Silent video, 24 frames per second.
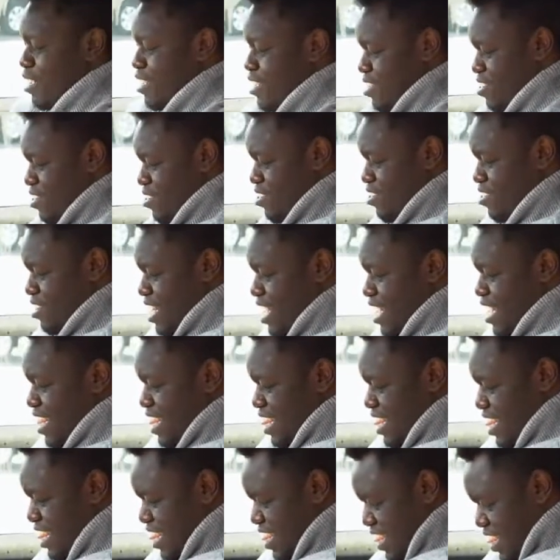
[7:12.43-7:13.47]
you know,
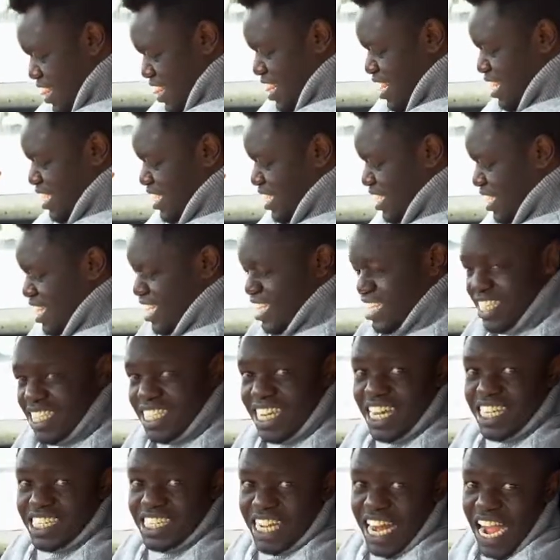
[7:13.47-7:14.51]
the seat
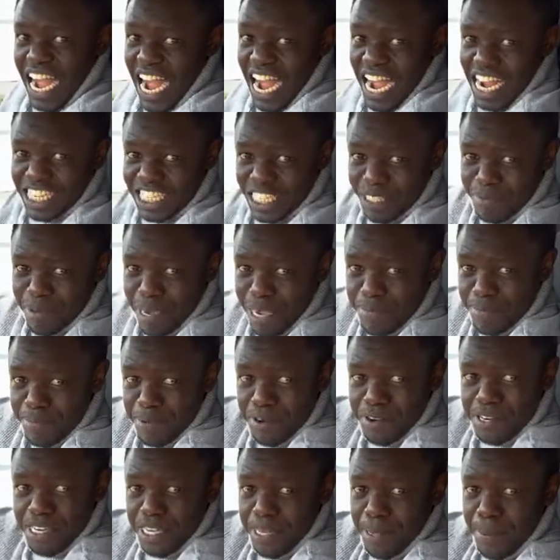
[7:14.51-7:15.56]
just hugs my
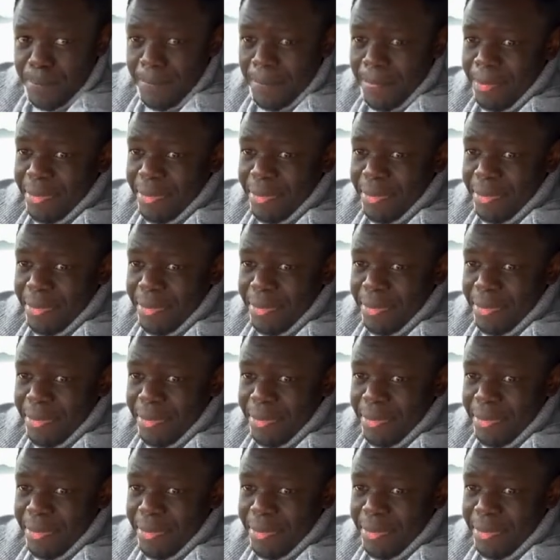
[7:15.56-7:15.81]
body